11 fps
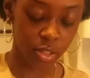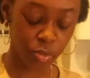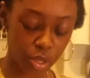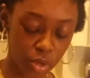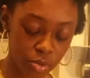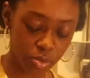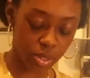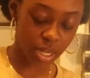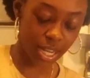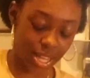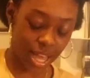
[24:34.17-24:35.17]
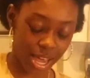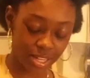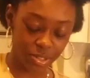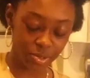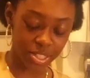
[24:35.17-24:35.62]
don't do what I
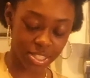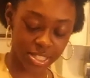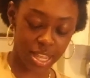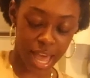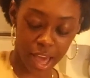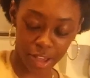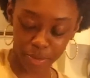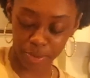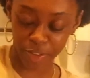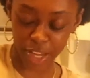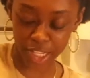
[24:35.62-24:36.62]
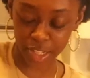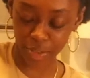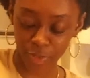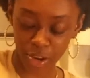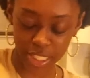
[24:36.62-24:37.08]
do. This is not how you professionally
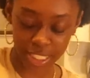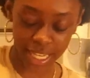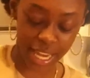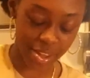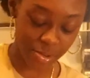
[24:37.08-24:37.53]
frost a cake,